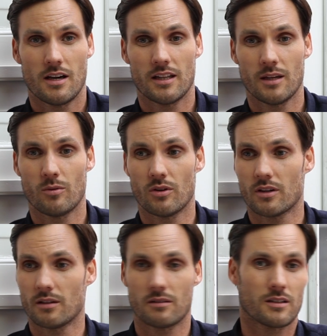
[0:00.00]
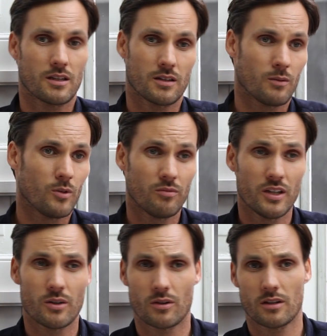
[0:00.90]
And they were, can we
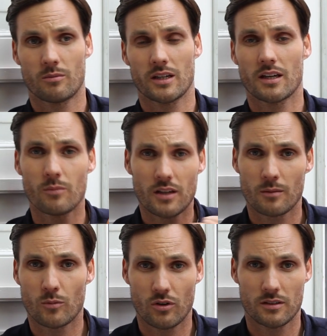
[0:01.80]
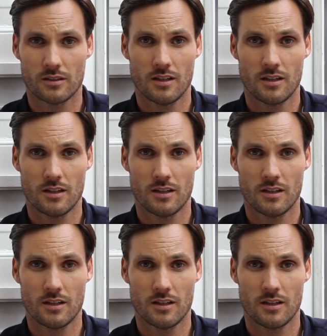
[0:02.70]
reorder? When can we get more?